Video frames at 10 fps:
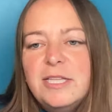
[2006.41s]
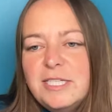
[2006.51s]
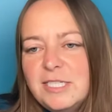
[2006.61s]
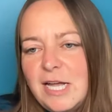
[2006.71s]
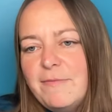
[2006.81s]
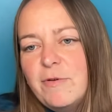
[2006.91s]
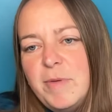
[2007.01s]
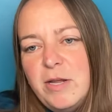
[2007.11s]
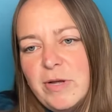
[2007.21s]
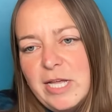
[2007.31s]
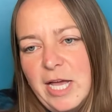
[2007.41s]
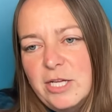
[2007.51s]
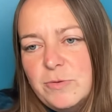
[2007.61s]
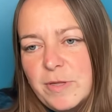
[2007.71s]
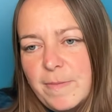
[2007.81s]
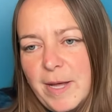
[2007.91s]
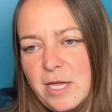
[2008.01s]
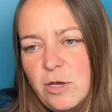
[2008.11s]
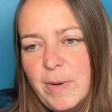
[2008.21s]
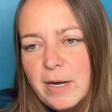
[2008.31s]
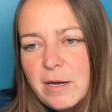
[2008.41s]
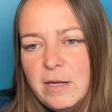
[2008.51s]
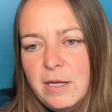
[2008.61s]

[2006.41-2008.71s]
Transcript: This is time for me to engage with my human.